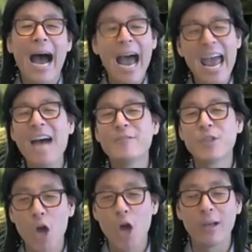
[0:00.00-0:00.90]
have to
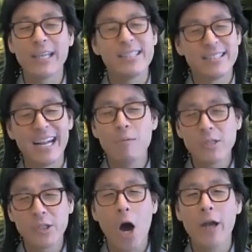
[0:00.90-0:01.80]
know, like I said, I was
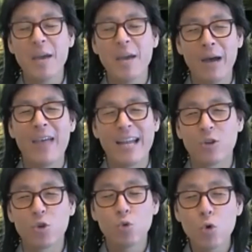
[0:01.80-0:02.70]
talking about
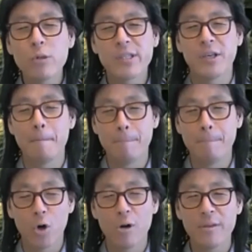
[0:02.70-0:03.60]
that gruesome
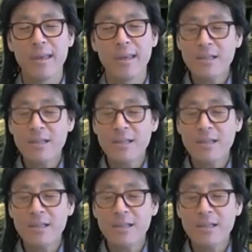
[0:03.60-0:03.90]
birth.